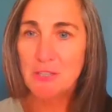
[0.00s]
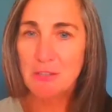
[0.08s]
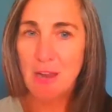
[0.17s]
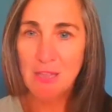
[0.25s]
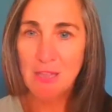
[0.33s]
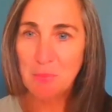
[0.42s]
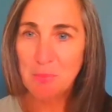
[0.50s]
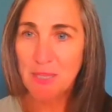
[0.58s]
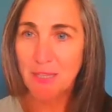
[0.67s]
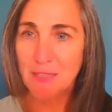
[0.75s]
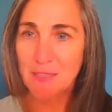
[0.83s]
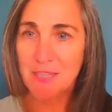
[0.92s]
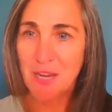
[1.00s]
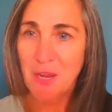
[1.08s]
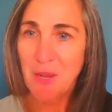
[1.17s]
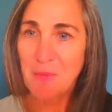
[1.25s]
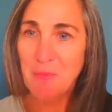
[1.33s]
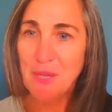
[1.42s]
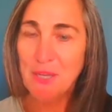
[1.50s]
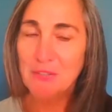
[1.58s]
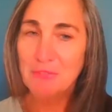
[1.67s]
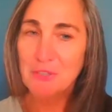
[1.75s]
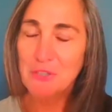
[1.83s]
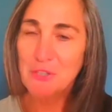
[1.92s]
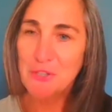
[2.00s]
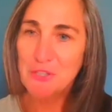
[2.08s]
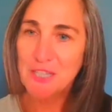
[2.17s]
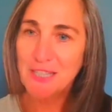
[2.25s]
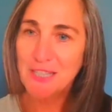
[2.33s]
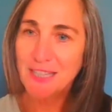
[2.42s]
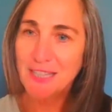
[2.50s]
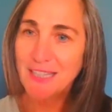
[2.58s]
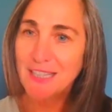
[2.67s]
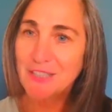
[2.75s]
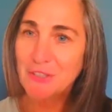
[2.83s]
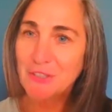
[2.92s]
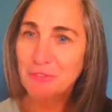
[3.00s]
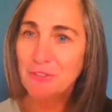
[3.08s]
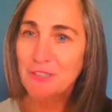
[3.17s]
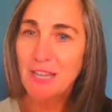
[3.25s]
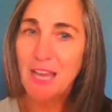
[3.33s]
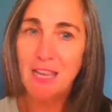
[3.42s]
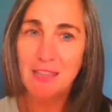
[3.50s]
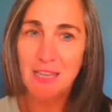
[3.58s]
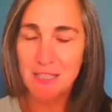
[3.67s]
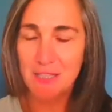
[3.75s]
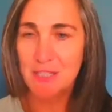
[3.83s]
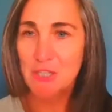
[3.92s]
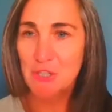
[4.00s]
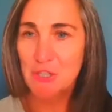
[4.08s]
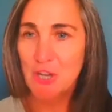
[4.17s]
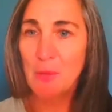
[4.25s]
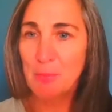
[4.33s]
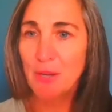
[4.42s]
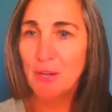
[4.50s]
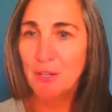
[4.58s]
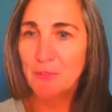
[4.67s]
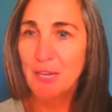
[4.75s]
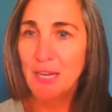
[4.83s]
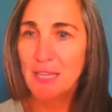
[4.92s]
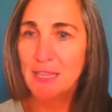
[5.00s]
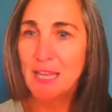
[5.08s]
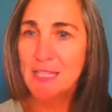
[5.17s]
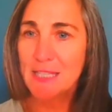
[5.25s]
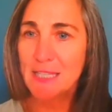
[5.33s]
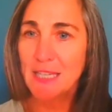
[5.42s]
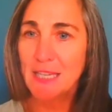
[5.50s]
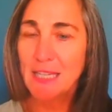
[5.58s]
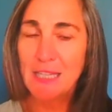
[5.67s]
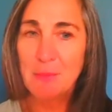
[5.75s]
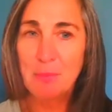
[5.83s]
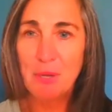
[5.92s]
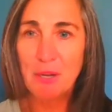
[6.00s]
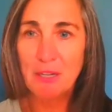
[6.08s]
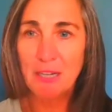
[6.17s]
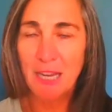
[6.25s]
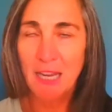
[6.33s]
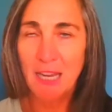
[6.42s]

on your aloe plant. But if you're using the inner fillet, that's the gel part, right? That's the healing part.